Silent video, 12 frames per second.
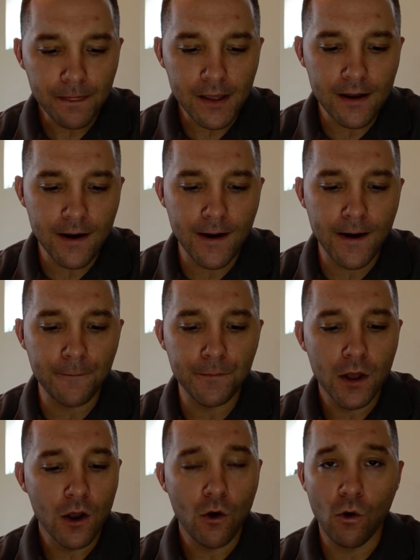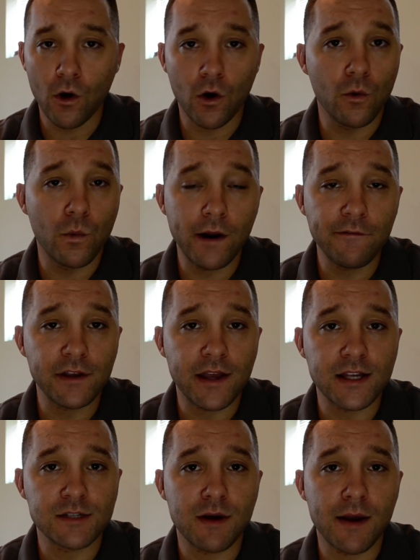or whatever the
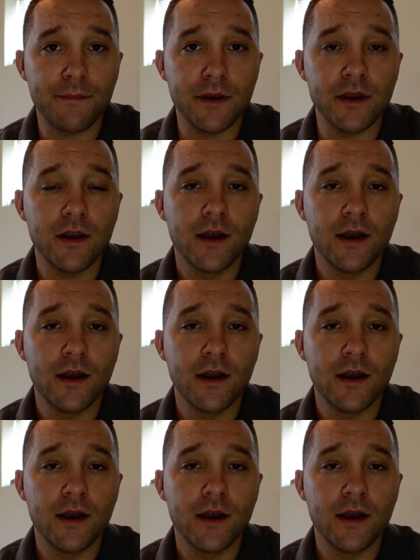case might be,